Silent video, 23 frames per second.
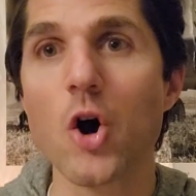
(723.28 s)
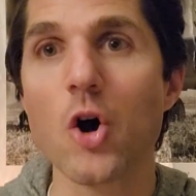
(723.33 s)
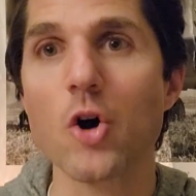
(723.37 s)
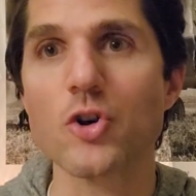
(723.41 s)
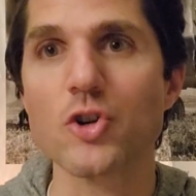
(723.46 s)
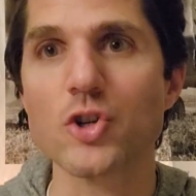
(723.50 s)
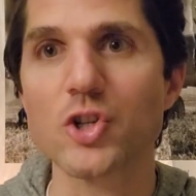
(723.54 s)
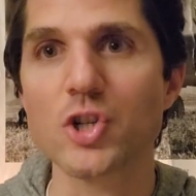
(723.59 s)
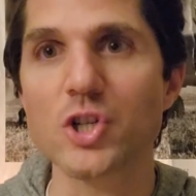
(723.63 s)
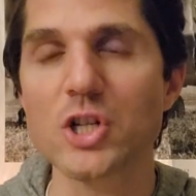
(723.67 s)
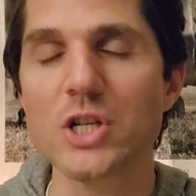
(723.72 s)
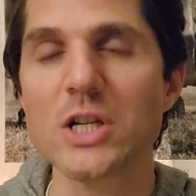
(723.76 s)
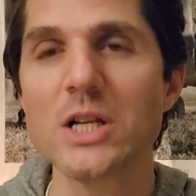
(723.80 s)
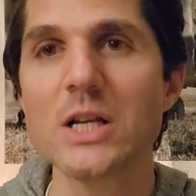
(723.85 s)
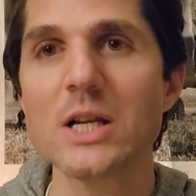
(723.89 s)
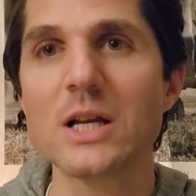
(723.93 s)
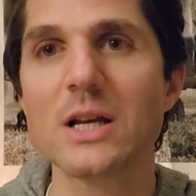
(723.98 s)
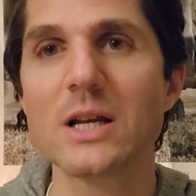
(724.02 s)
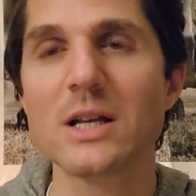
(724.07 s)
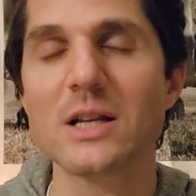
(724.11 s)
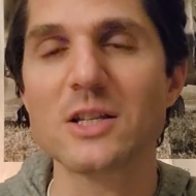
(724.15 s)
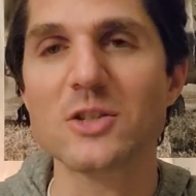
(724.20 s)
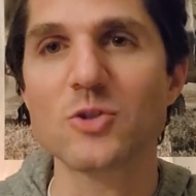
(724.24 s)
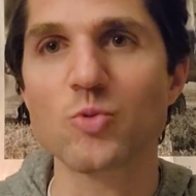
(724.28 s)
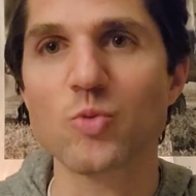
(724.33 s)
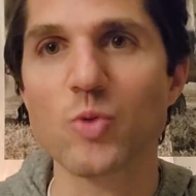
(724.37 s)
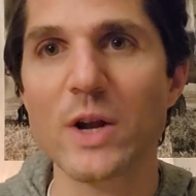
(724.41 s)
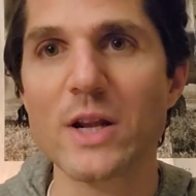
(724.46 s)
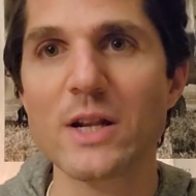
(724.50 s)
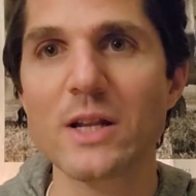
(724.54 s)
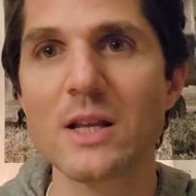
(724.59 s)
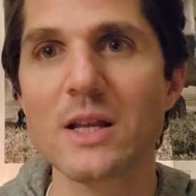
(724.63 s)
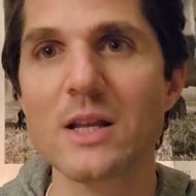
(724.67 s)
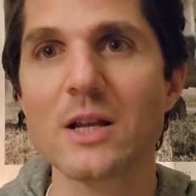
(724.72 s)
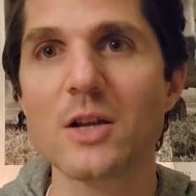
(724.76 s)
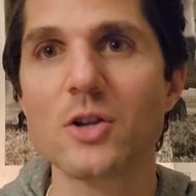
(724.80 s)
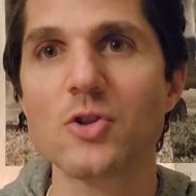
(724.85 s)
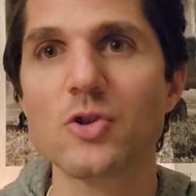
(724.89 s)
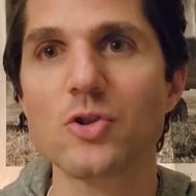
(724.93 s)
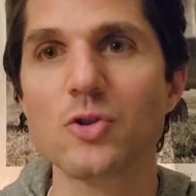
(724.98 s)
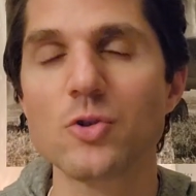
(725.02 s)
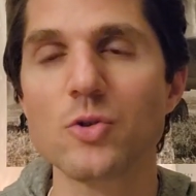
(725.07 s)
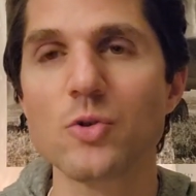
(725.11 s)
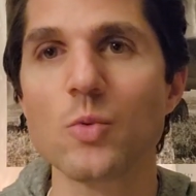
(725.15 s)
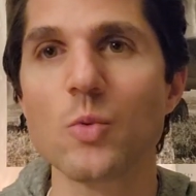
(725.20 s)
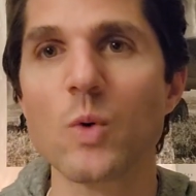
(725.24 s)
or she is ready
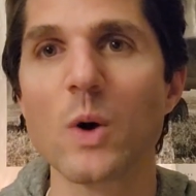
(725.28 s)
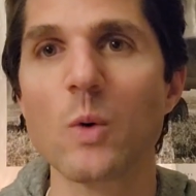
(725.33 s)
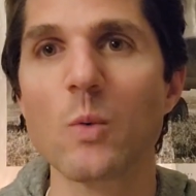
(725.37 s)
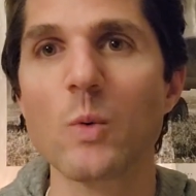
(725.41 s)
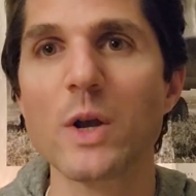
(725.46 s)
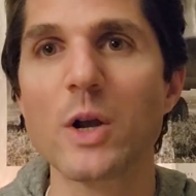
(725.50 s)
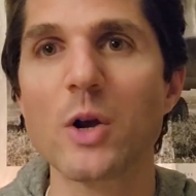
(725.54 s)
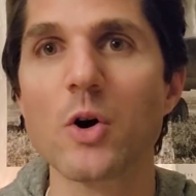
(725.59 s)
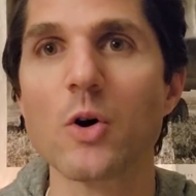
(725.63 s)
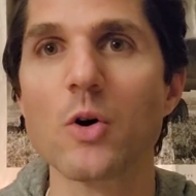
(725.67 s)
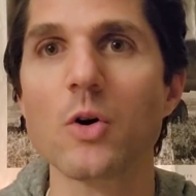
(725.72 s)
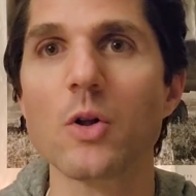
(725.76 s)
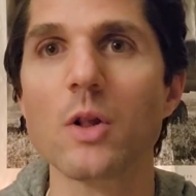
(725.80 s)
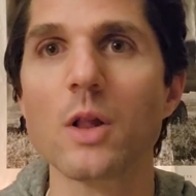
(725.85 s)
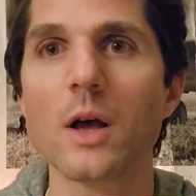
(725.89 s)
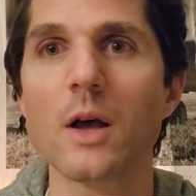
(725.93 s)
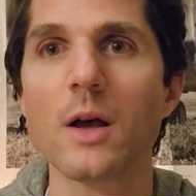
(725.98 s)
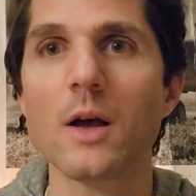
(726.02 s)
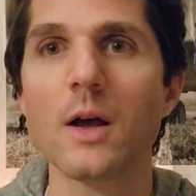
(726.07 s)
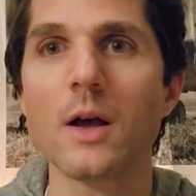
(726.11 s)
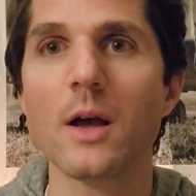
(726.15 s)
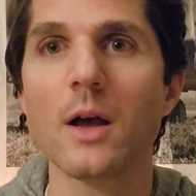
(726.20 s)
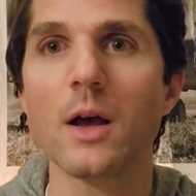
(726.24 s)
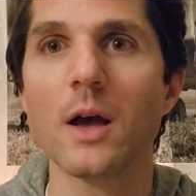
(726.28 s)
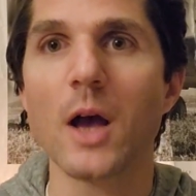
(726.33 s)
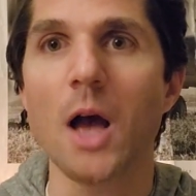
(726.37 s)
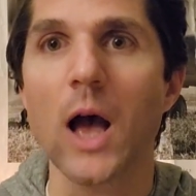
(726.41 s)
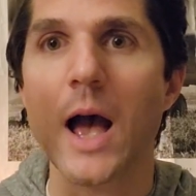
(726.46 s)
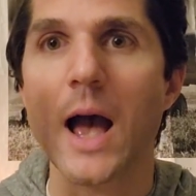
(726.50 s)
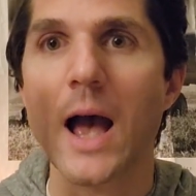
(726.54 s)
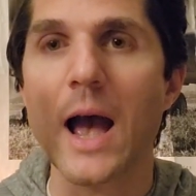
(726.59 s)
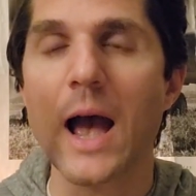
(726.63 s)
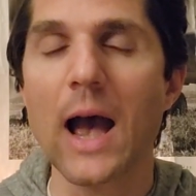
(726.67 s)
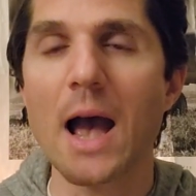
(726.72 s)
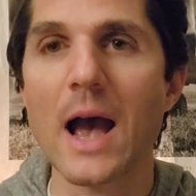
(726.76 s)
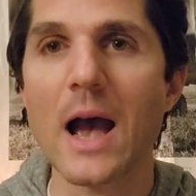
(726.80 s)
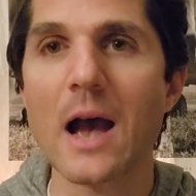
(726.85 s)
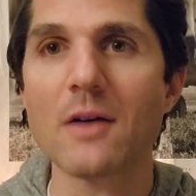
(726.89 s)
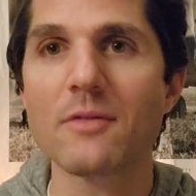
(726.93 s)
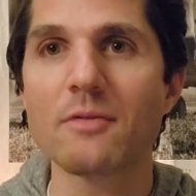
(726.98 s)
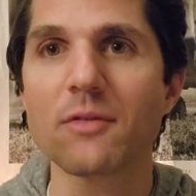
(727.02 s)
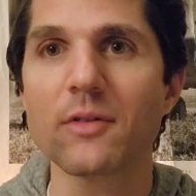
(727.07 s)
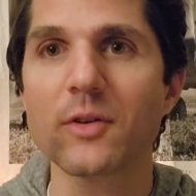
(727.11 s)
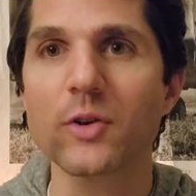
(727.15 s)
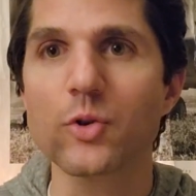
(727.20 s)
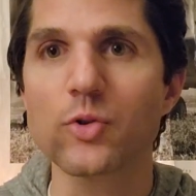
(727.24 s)
to what we call
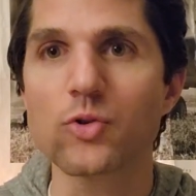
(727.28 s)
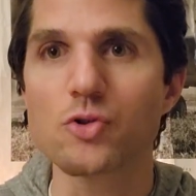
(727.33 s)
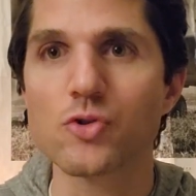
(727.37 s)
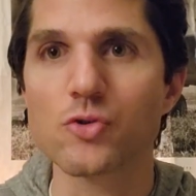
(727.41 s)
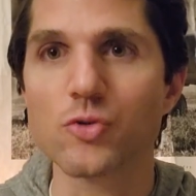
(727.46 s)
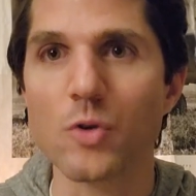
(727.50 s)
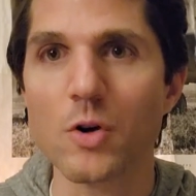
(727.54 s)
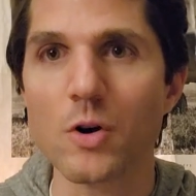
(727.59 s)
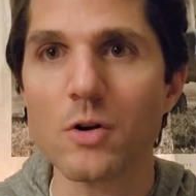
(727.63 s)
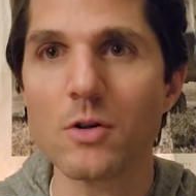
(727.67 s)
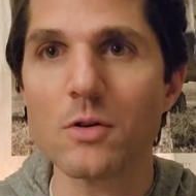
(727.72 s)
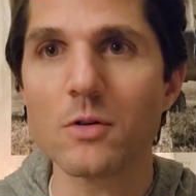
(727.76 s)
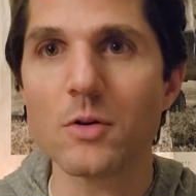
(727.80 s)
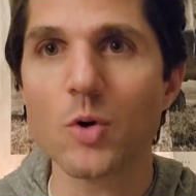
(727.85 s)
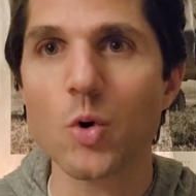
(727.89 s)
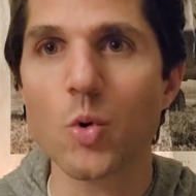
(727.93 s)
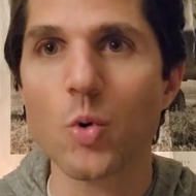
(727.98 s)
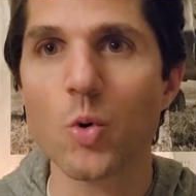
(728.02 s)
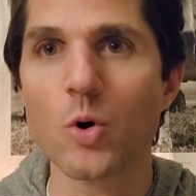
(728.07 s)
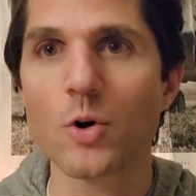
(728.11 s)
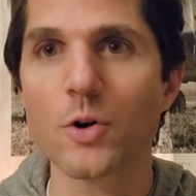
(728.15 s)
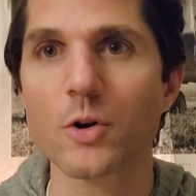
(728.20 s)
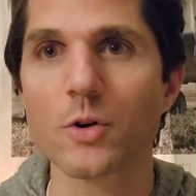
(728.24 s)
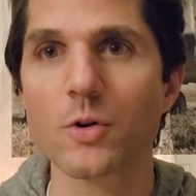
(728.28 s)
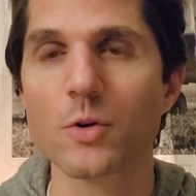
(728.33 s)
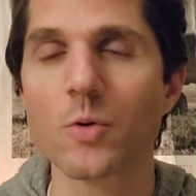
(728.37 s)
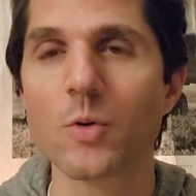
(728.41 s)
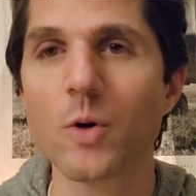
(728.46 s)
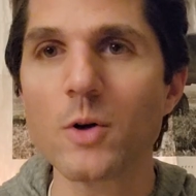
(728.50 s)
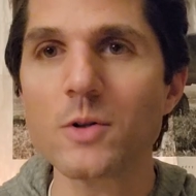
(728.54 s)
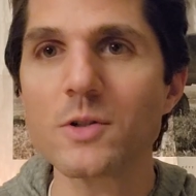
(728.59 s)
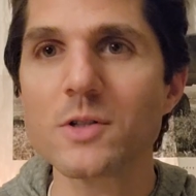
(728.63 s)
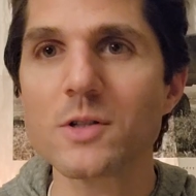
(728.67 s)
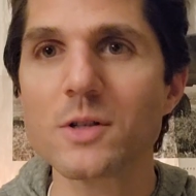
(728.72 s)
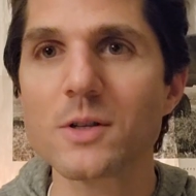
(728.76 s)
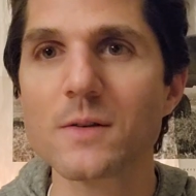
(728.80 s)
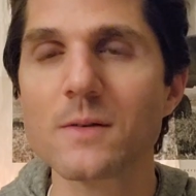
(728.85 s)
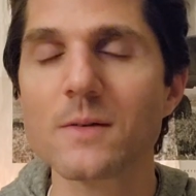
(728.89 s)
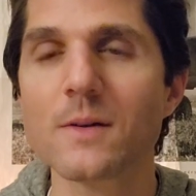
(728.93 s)
have control, quote unquote,